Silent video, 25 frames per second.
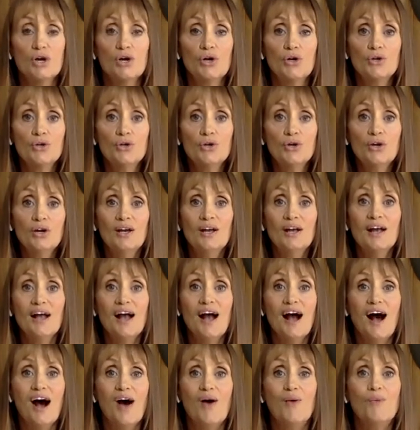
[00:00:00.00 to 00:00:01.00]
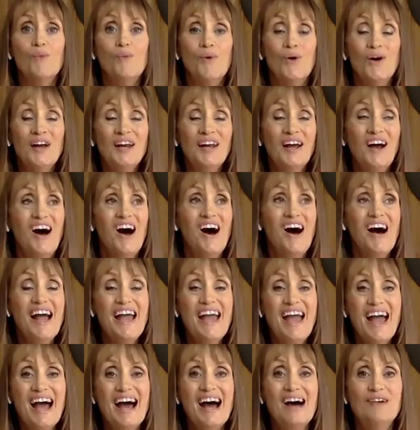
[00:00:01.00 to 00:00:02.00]
So what
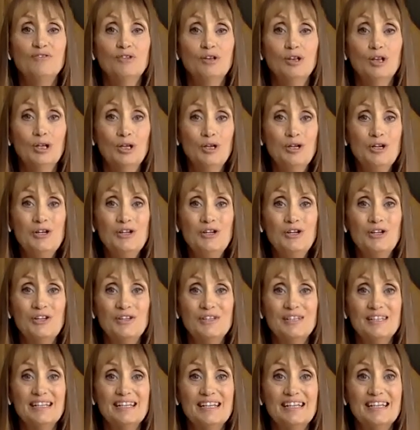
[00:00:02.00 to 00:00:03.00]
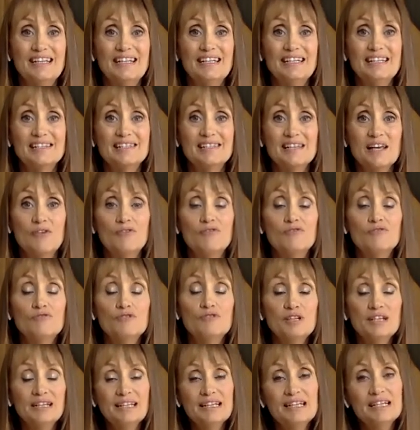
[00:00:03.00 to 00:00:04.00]
I have learned is a
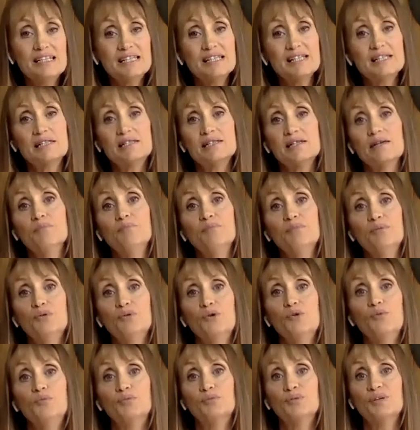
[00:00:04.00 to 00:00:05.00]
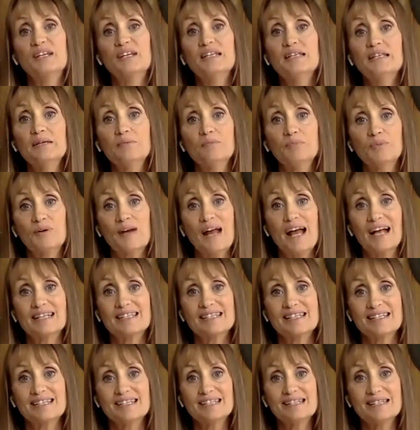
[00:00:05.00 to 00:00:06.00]
really simple breathing
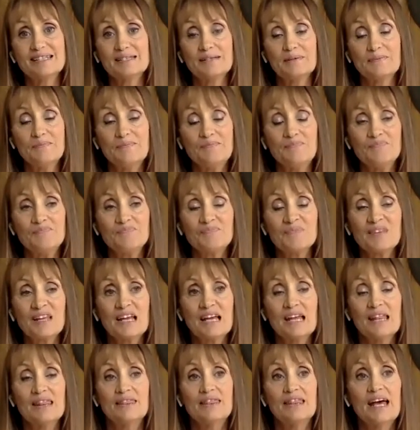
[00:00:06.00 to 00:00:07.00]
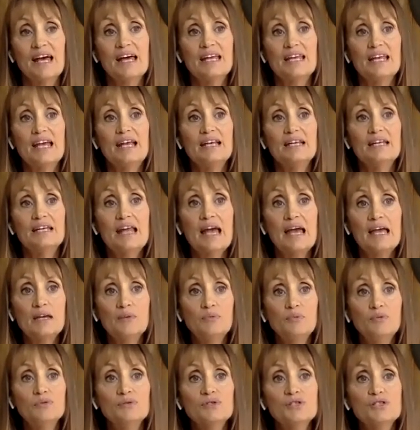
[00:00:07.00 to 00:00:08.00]
practice that
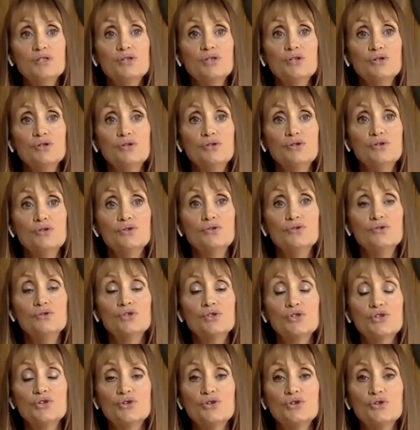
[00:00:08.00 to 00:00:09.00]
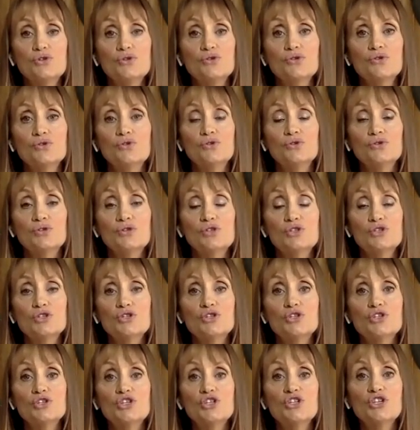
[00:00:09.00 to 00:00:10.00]
enables you to,
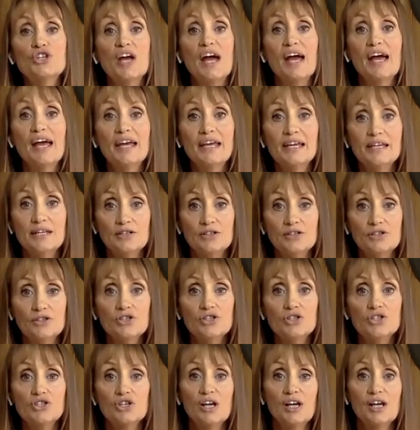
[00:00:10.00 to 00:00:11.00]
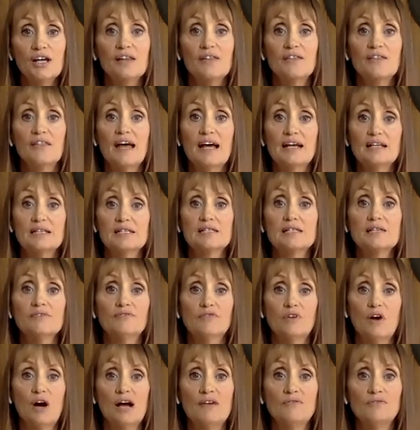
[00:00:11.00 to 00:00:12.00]
to change that
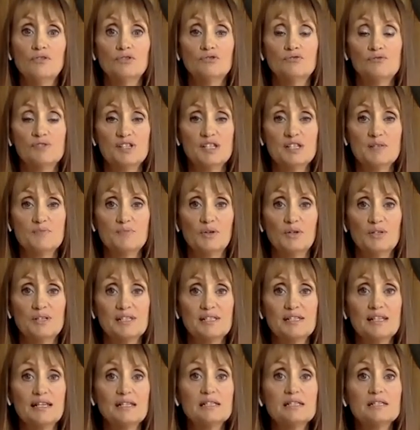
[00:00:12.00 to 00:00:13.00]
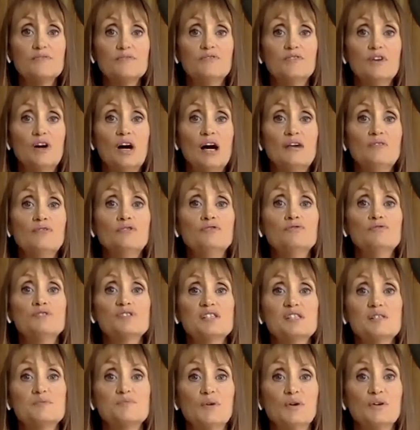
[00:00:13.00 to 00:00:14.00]
survival response, that survival
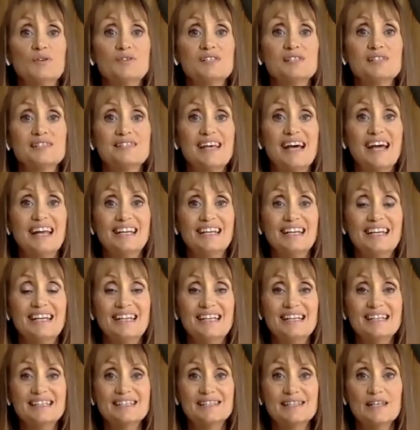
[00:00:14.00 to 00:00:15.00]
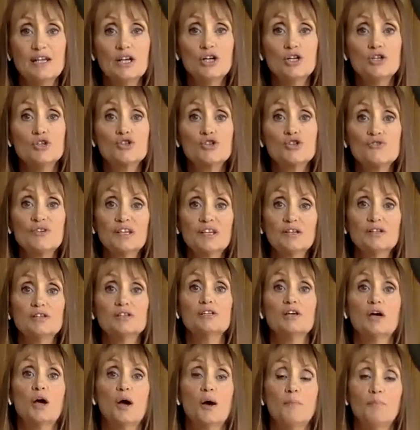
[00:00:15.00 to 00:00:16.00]
response that is
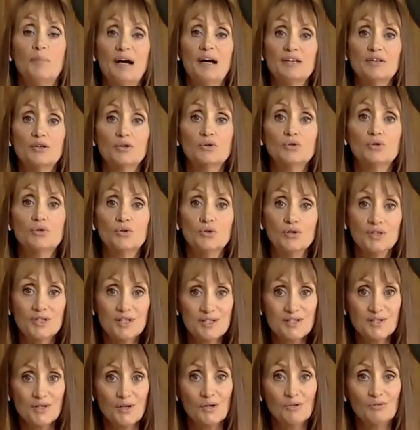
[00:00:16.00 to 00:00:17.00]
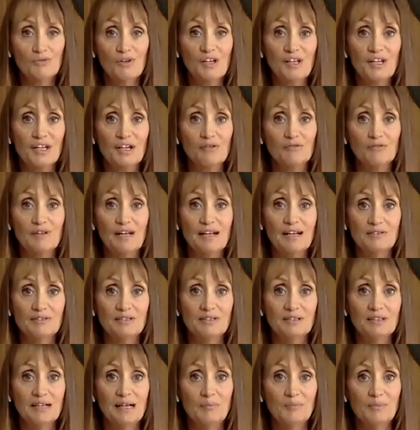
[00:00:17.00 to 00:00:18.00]
triggered by the cortisol running
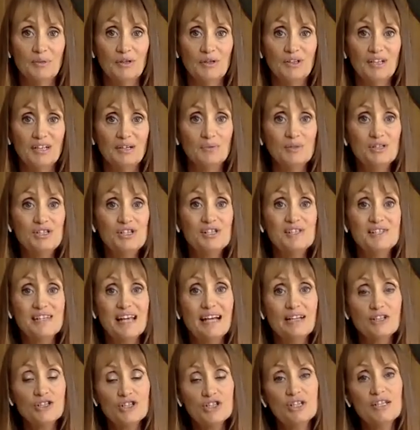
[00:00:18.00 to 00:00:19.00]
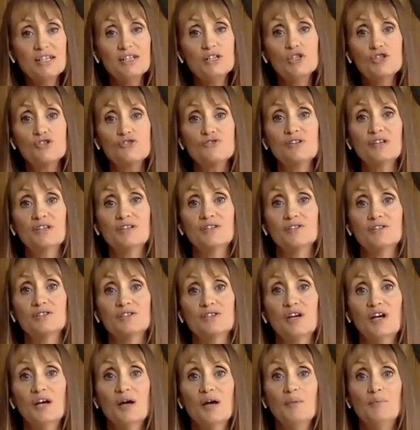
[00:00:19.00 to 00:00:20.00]
around in our body, which is actually
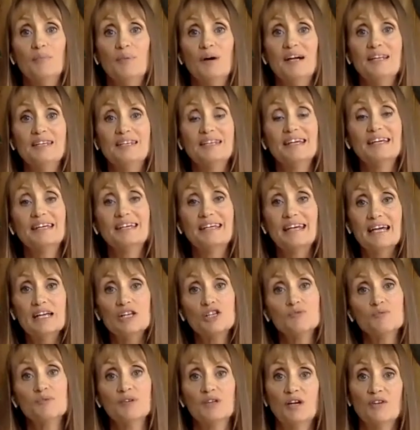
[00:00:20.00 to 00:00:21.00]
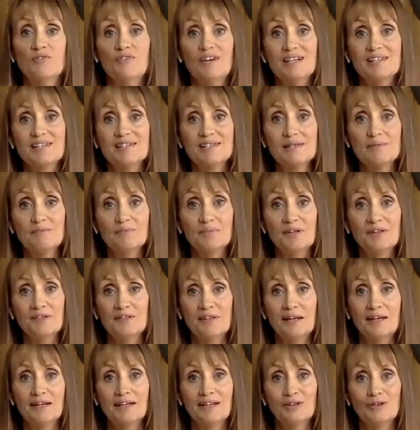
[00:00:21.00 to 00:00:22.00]
triggered by the engagement of our
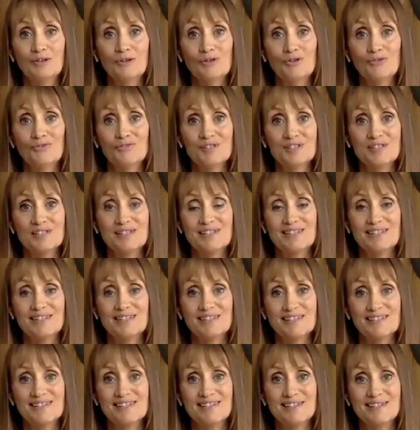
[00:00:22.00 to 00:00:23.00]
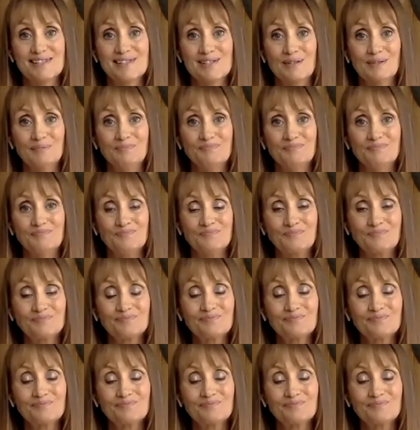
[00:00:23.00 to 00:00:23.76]
sympathetic nervous system.